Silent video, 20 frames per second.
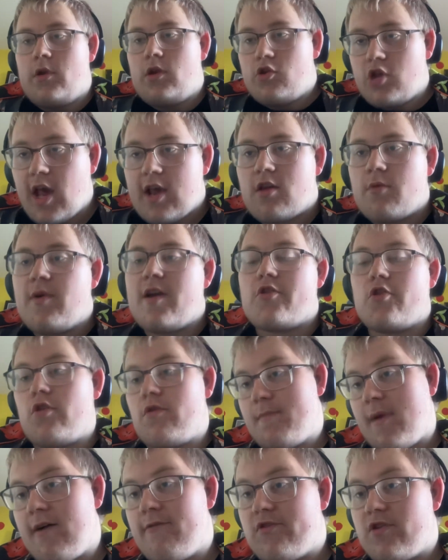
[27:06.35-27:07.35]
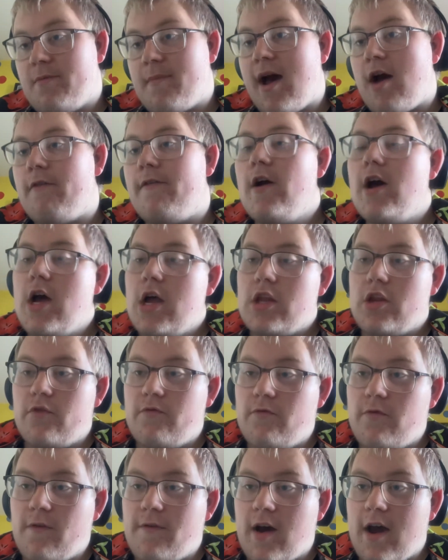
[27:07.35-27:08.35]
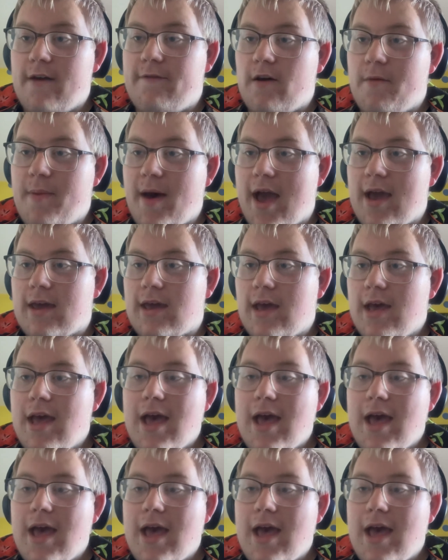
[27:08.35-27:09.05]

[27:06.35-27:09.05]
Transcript: chest compressions mouth-to-mouth to revive her back.